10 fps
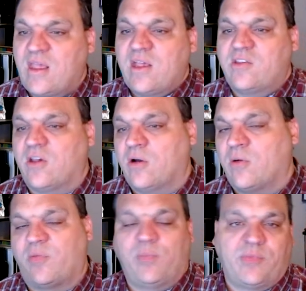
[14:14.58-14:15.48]

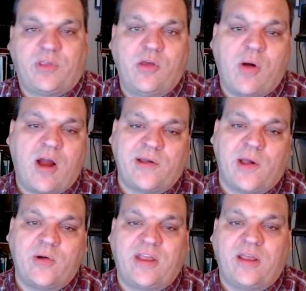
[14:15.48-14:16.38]
So QR
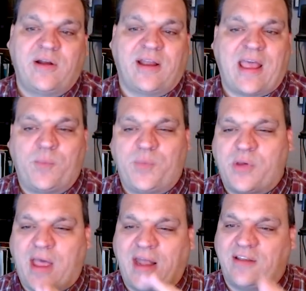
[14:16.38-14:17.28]
code here to help you
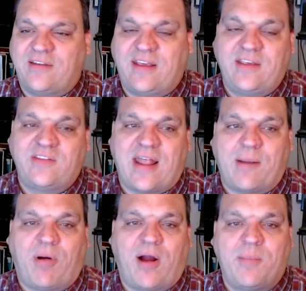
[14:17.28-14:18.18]
kind of tease that
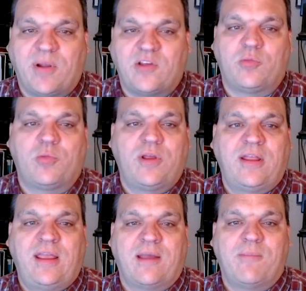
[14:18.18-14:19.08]
apart, but it's
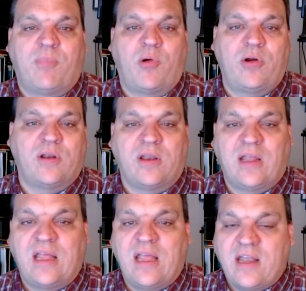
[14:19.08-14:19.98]
really important
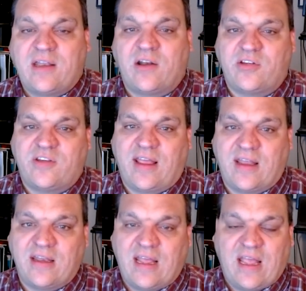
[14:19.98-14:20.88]
to
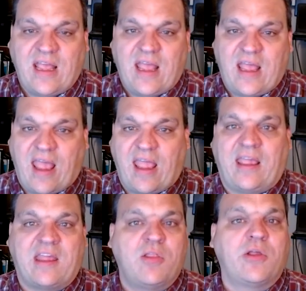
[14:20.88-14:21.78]
understand it
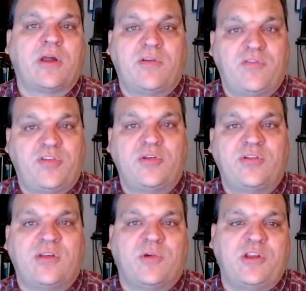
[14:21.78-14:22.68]
can look
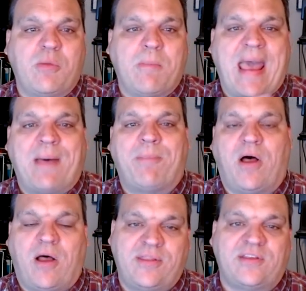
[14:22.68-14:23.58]
confusing when you map
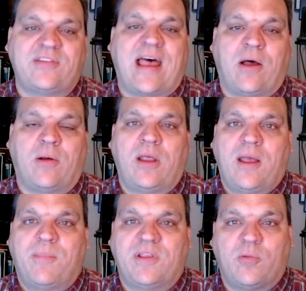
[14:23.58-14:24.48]
all this out.
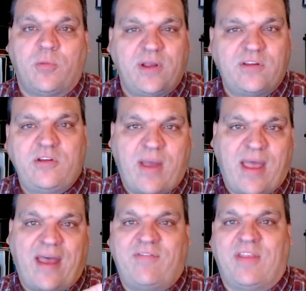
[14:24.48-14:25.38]
But the reason you
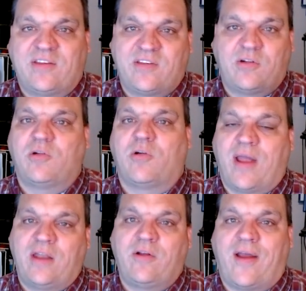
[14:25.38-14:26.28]
have this
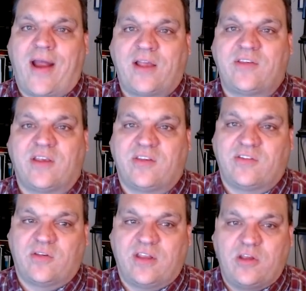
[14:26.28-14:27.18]
granular access is
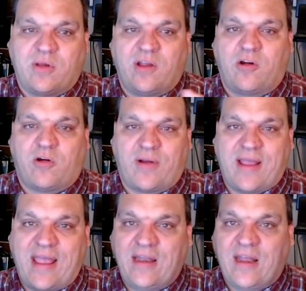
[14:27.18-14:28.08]
so that you can
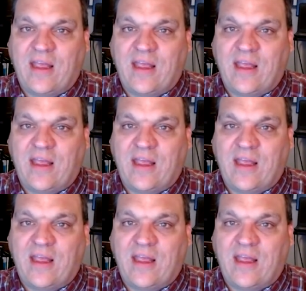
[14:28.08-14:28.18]
create